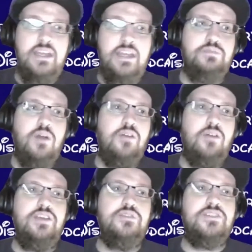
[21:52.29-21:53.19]
he's
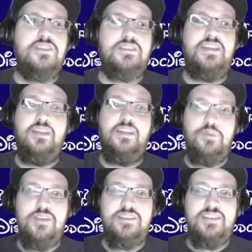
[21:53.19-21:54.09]
probably used to seeing the
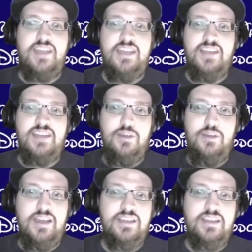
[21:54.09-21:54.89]
police stains anyways.